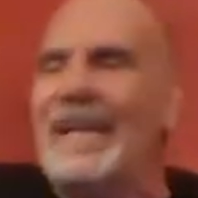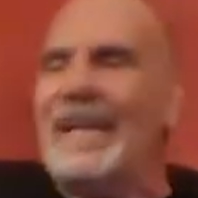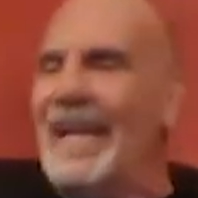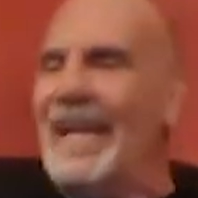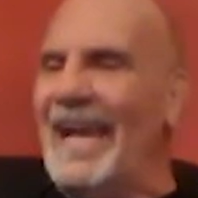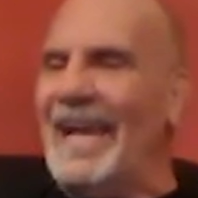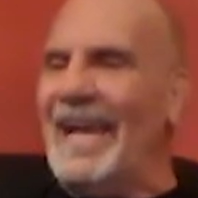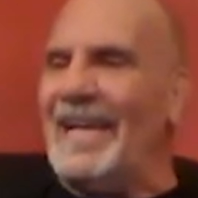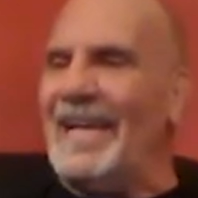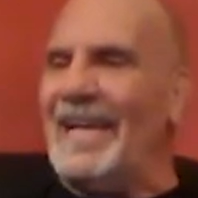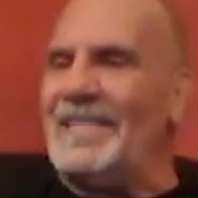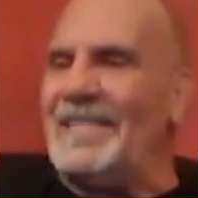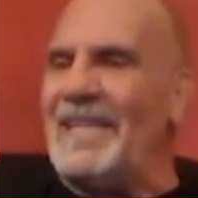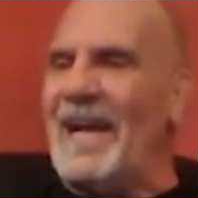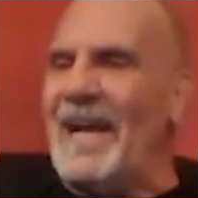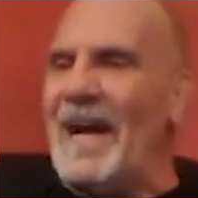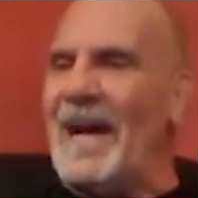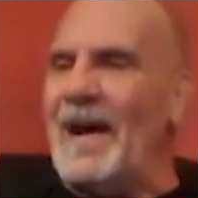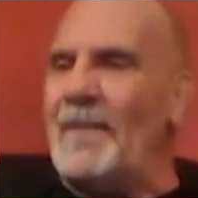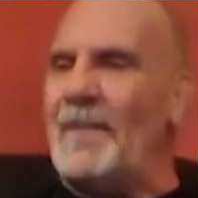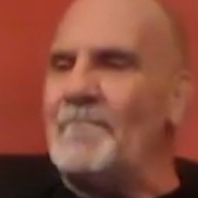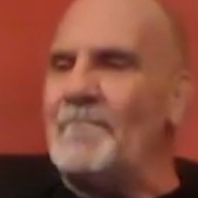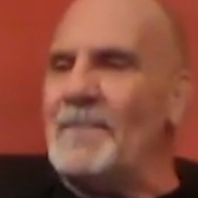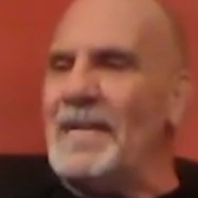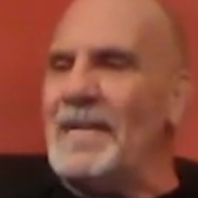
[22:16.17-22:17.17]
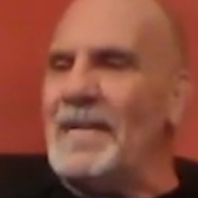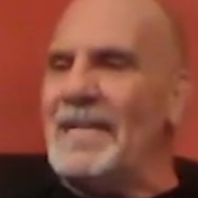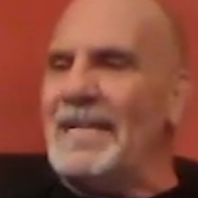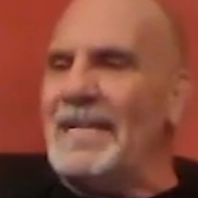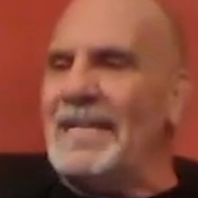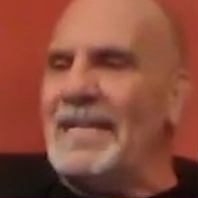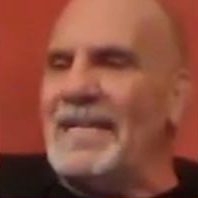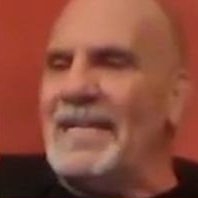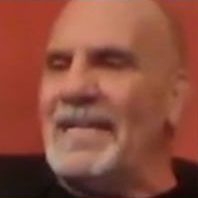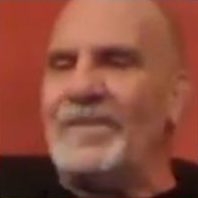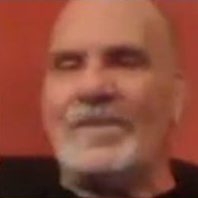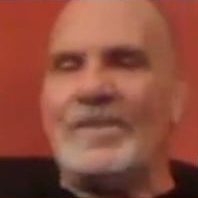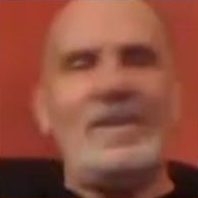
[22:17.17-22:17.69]
And so
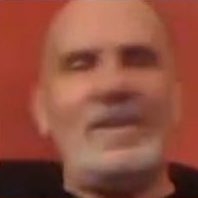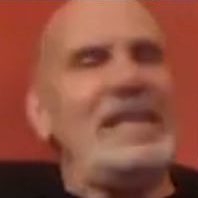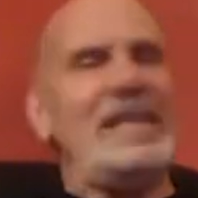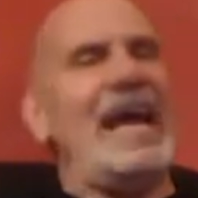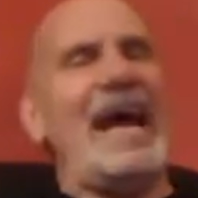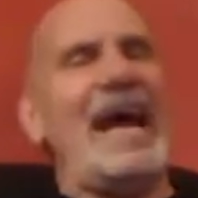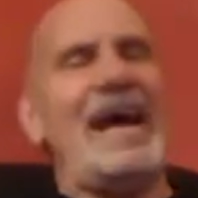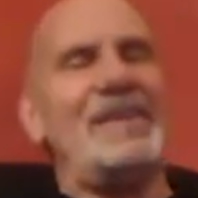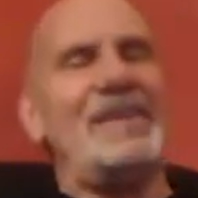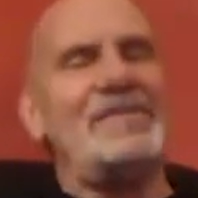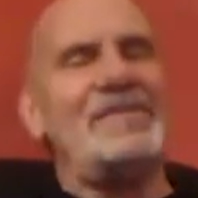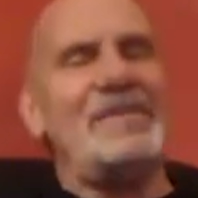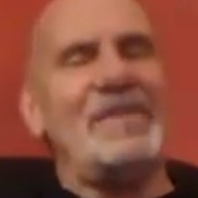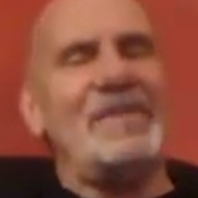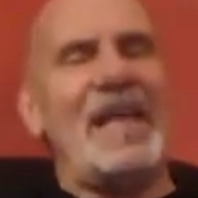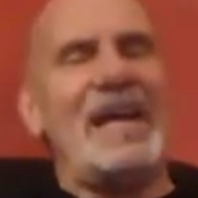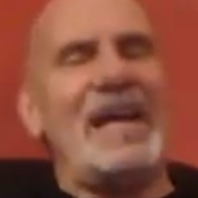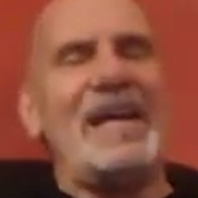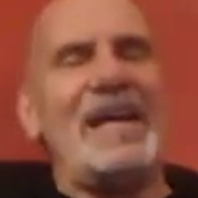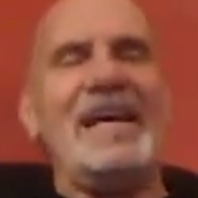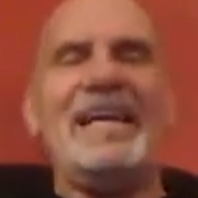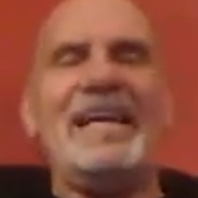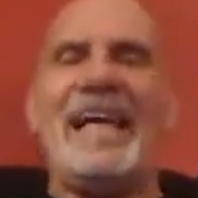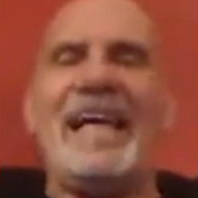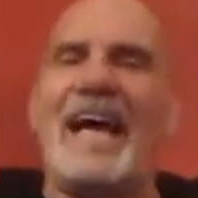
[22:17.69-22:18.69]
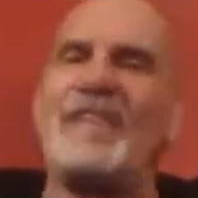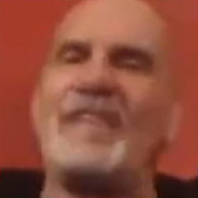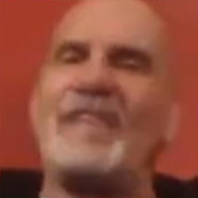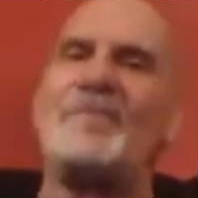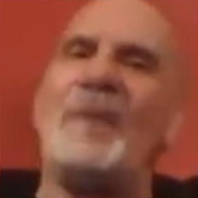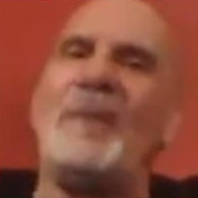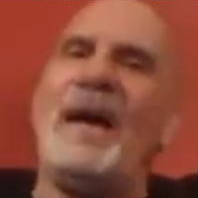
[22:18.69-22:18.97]
that's